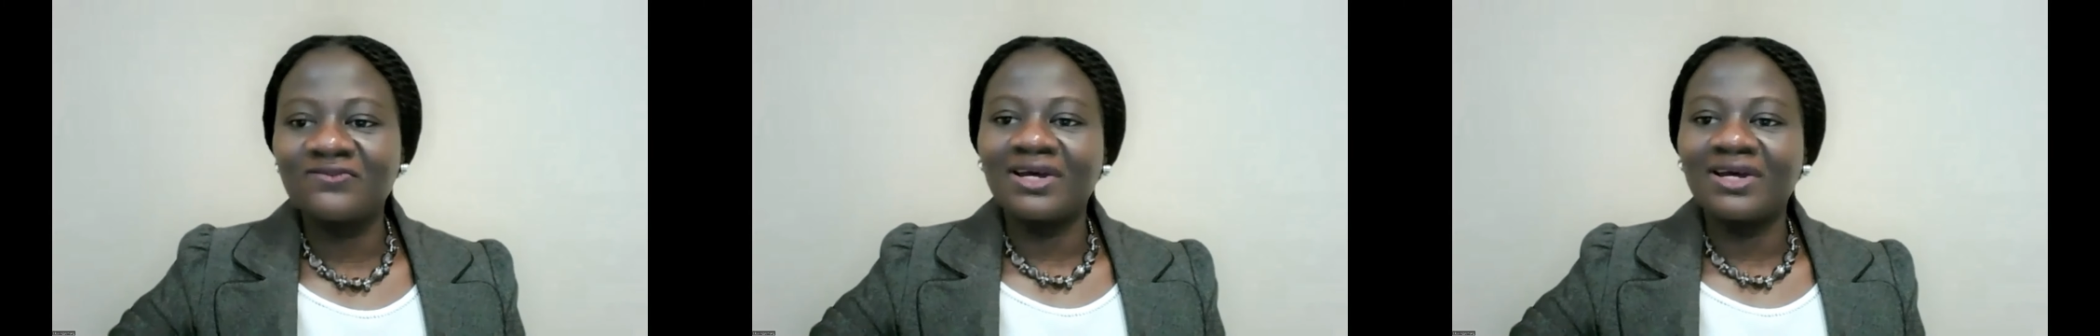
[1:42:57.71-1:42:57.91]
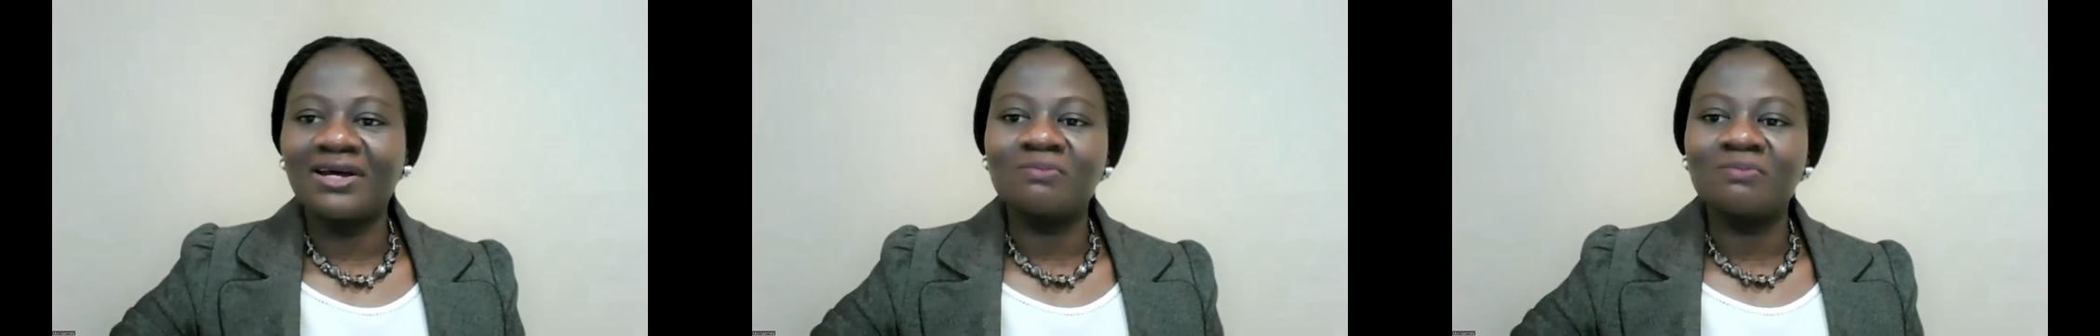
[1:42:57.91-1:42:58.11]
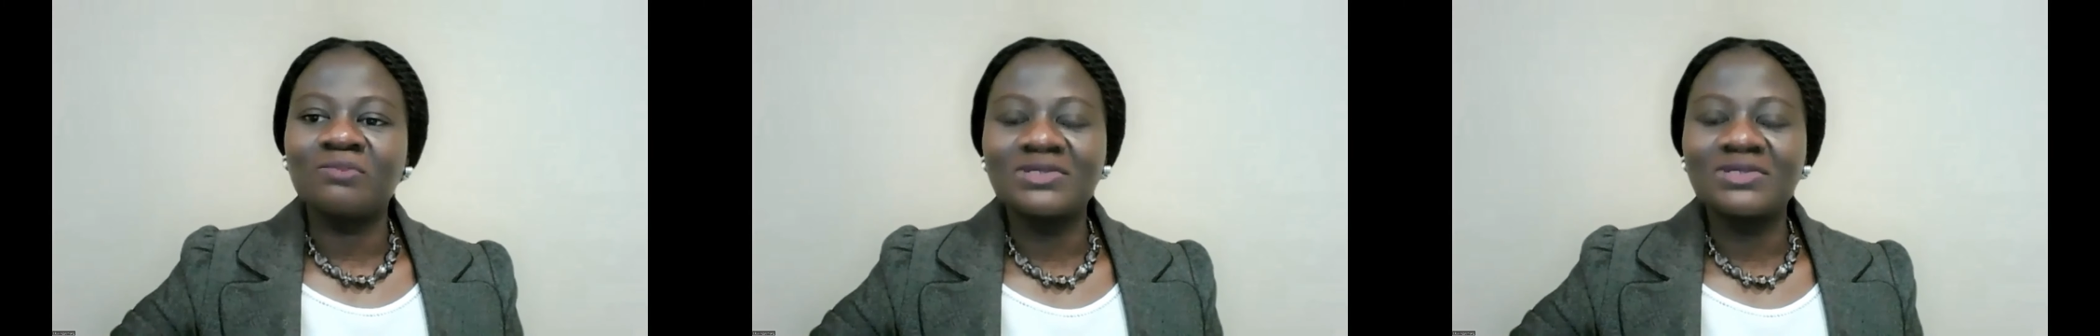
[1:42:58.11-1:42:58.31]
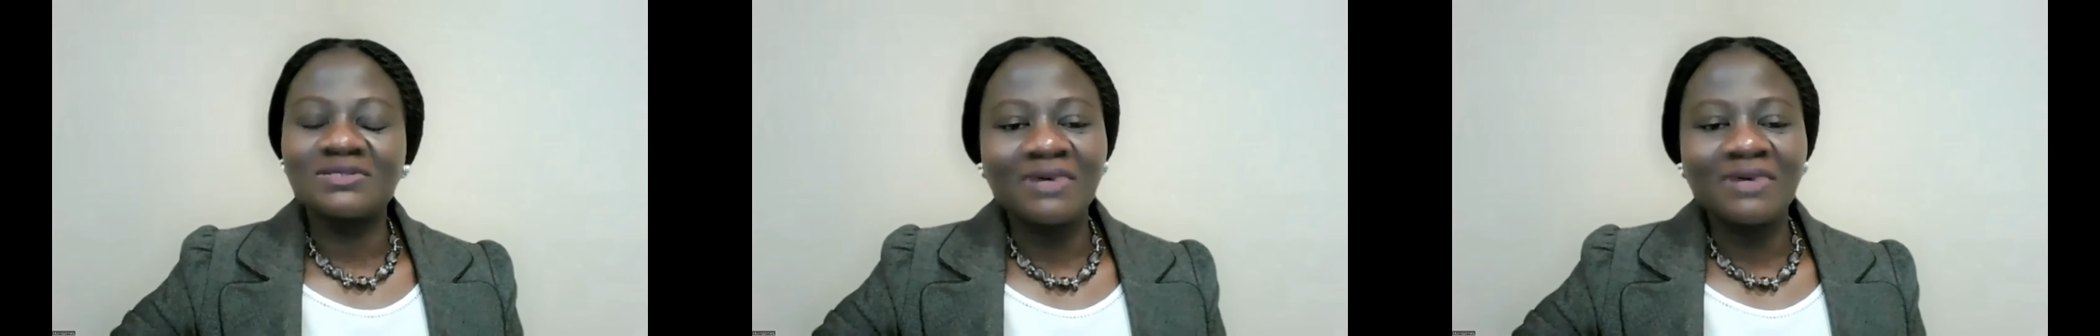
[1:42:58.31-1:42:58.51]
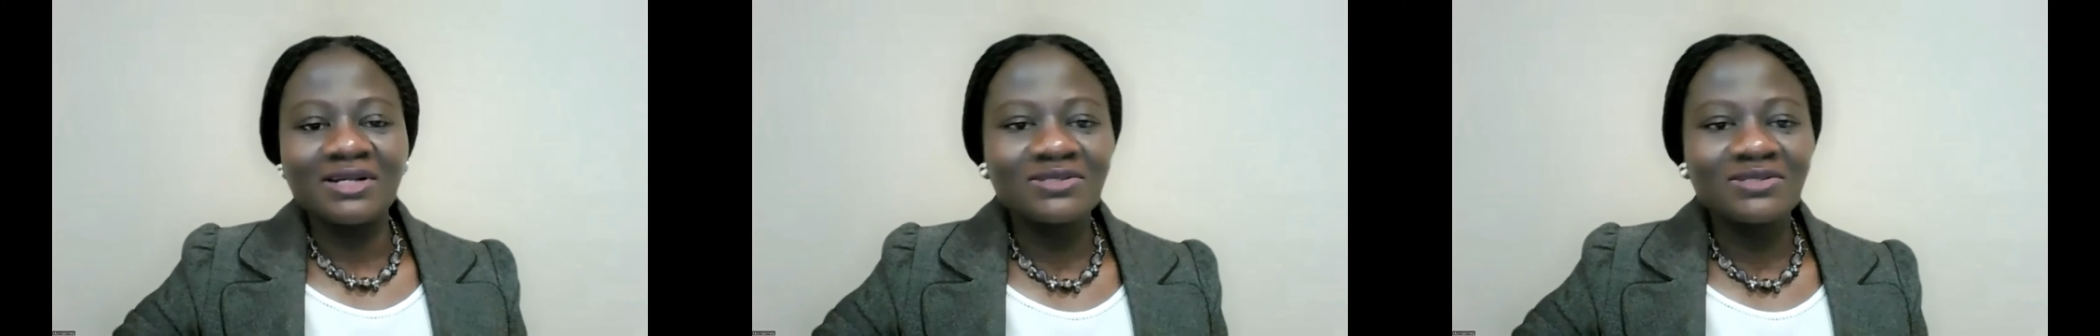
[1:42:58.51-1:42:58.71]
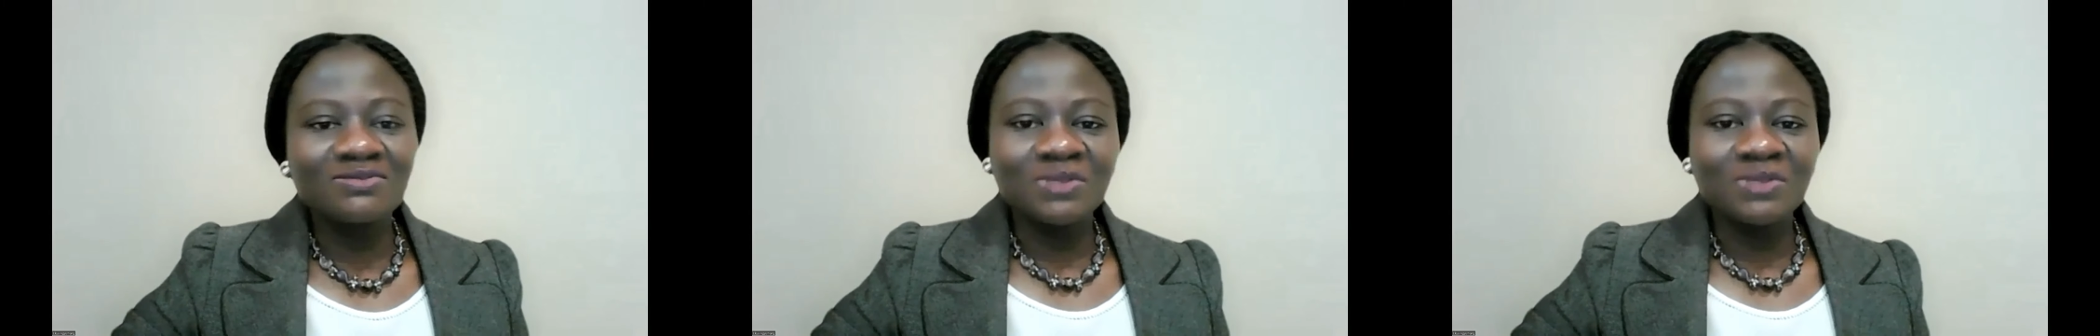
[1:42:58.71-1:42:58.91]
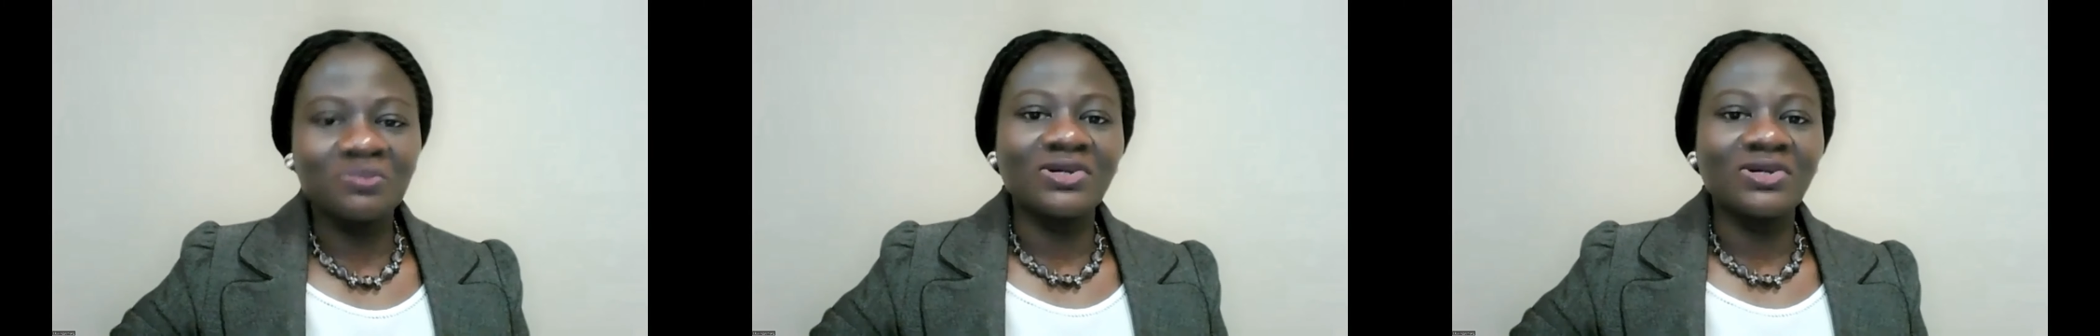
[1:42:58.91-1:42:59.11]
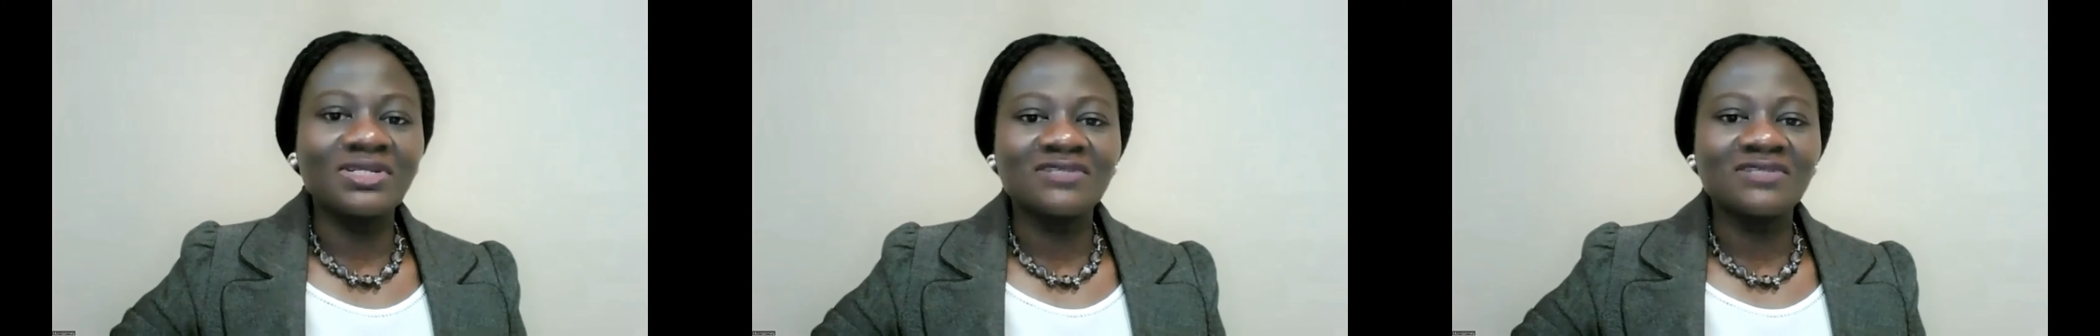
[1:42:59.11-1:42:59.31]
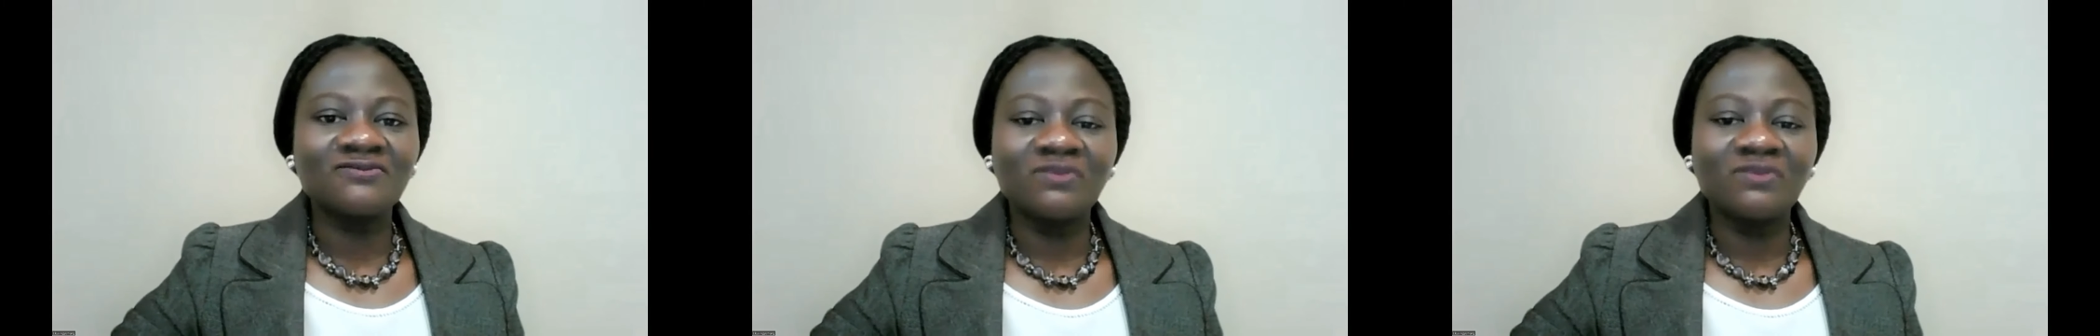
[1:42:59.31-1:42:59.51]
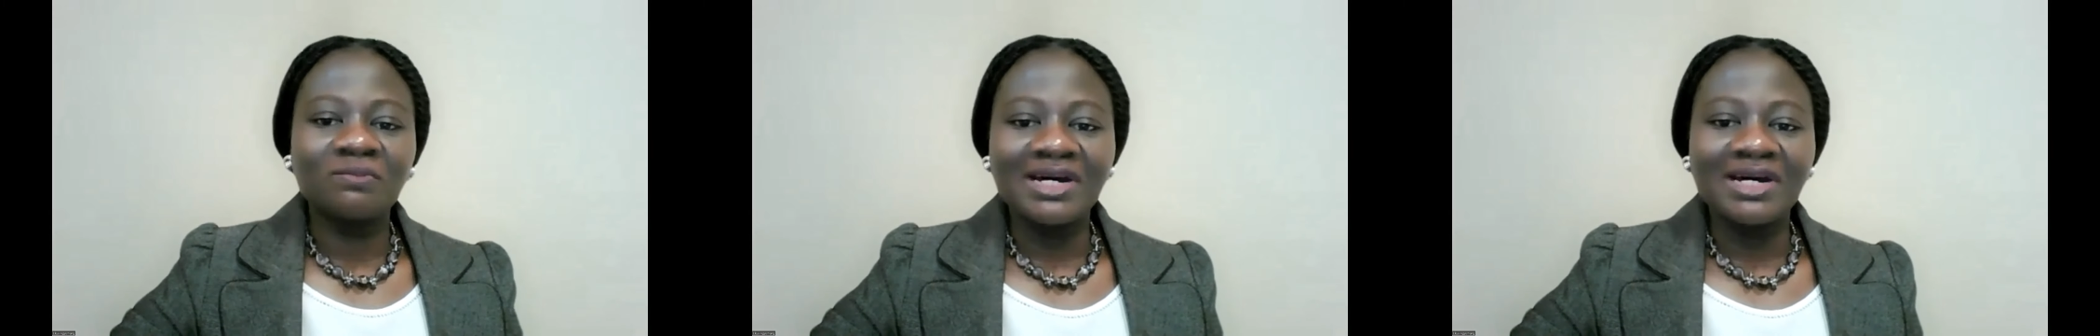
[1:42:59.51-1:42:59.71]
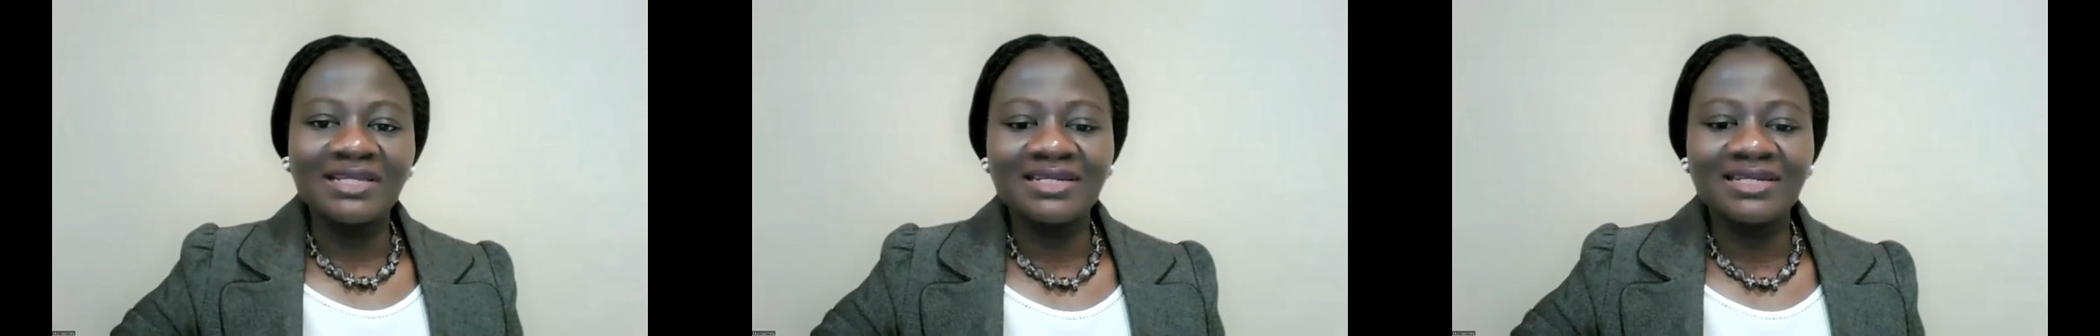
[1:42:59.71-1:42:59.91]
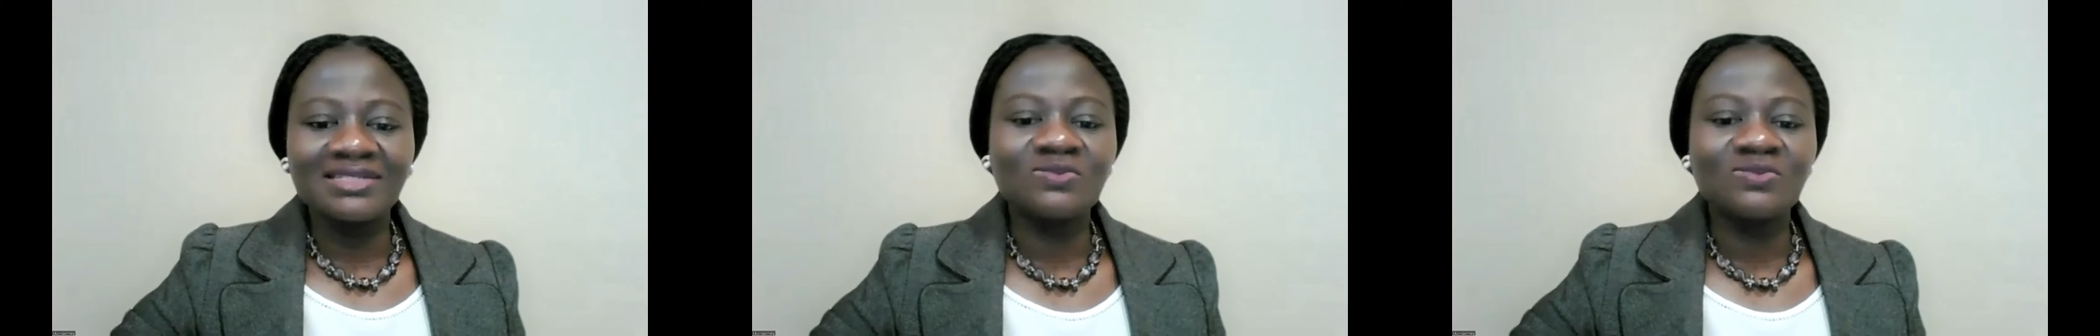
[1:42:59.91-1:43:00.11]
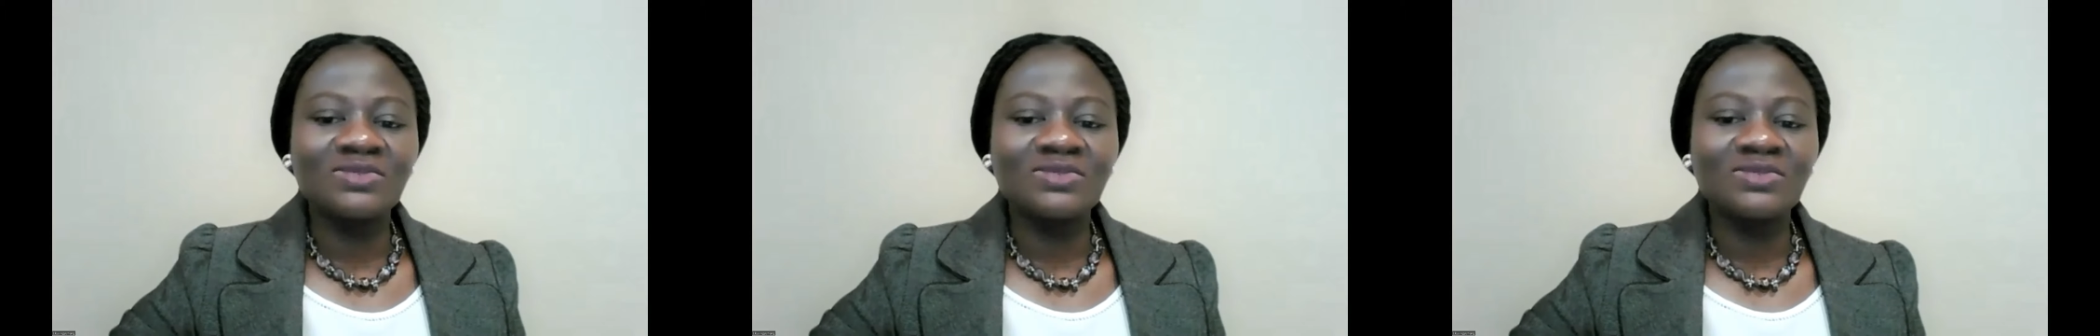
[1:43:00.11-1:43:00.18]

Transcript: postpartum depression for mothers,